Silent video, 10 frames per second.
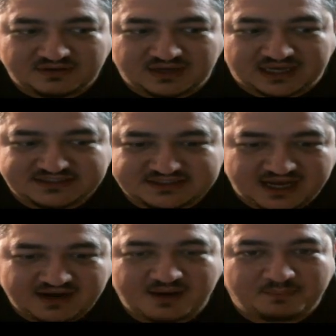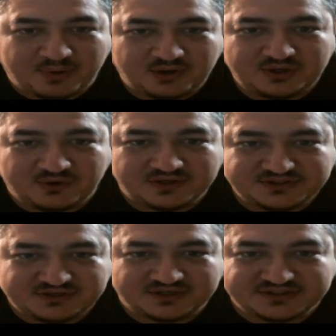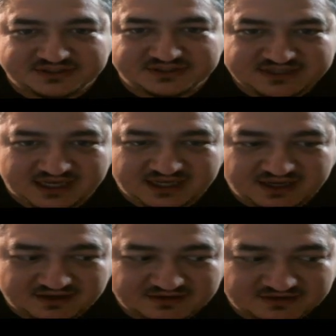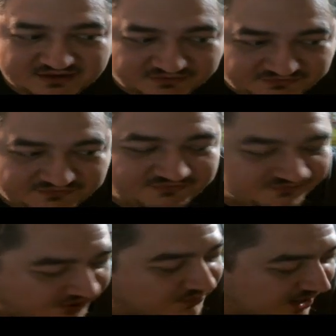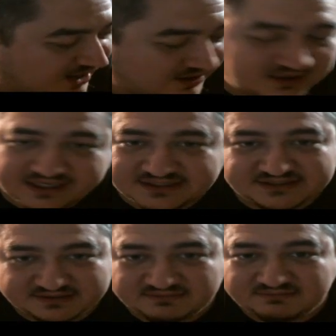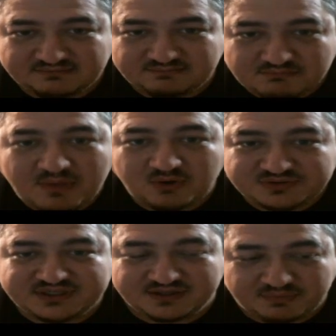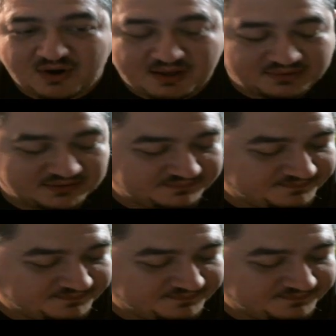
I set it up per your instructions, and the firmware is most of the problem.